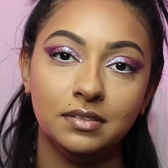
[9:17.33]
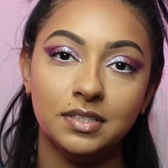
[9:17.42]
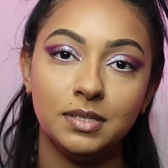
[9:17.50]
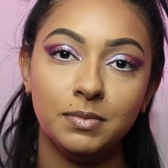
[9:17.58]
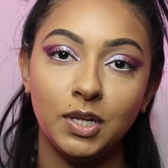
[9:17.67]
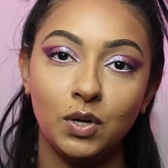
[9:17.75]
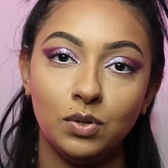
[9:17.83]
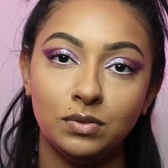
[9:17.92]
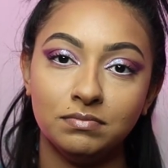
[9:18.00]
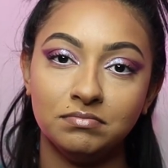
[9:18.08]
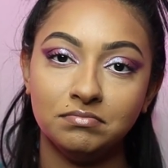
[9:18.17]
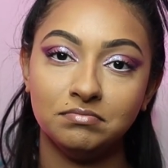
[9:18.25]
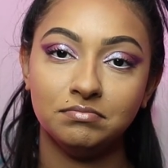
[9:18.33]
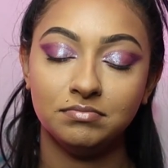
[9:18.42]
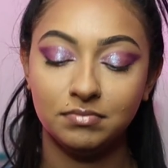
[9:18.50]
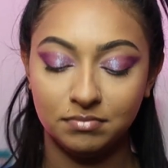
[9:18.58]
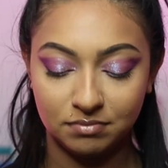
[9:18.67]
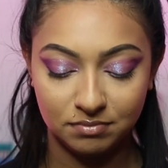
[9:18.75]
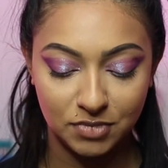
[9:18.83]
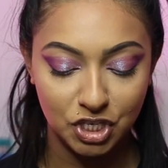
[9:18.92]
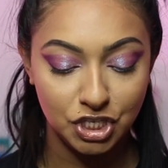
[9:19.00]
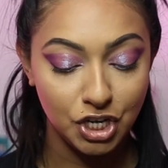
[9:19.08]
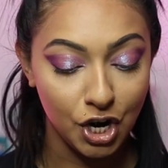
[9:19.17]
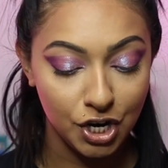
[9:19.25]
some little
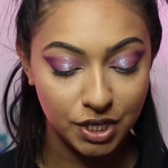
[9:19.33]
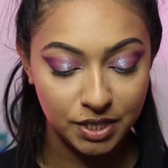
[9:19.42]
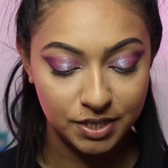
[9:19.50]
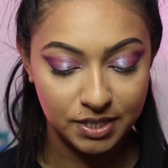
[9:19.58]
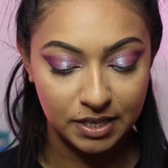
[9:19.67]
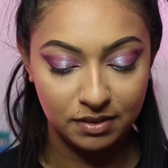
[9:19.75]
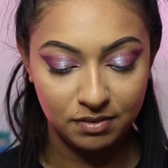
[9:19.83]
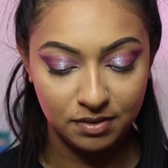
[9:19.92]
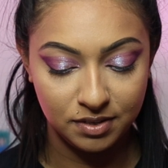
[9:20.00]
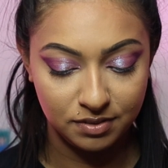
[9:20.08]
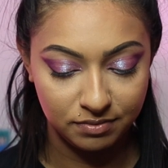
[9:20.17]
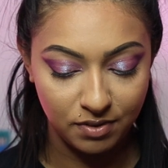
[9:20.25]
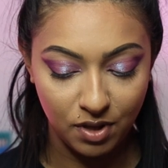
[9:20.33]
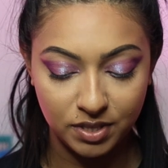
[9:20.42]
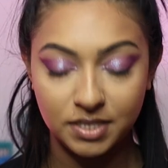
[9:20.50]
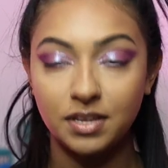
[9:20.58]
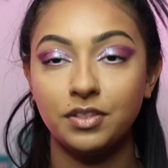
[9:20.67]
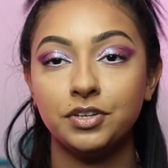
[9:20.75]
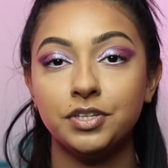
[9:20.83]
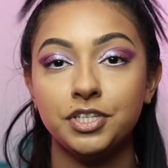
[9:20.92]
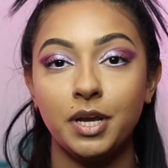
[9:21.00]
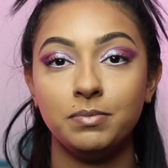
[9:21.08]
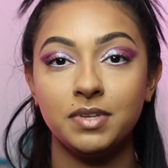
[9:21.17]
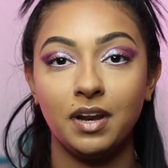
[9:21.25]
stars and all these other
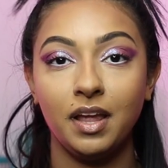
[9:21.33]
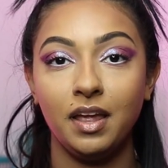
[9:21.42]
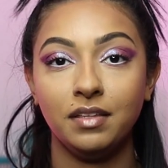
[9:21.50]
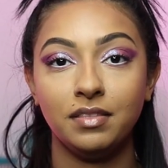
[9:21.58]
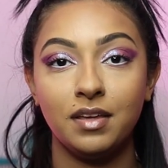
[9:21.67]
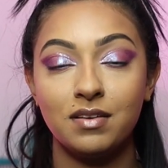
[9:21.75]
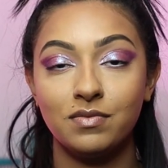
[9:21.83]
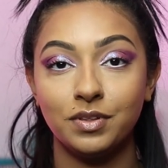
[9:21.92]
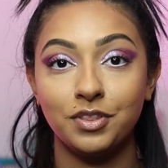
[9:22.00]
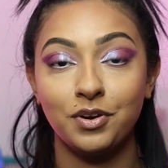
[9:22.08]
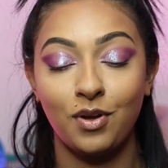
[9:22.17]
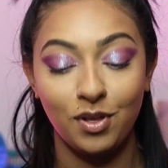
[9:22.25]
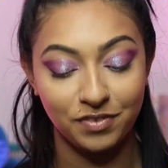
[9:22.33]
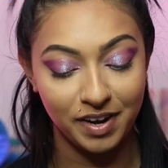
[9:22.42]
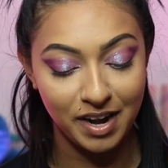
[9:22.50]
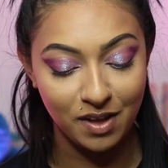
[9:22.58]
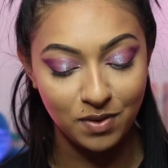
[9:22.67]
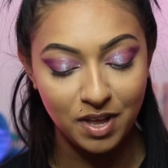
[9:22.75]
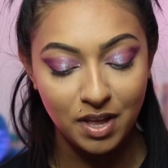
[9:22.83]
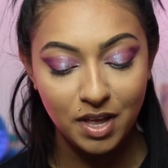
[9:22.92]
shapes that I can't think of what they're called right now.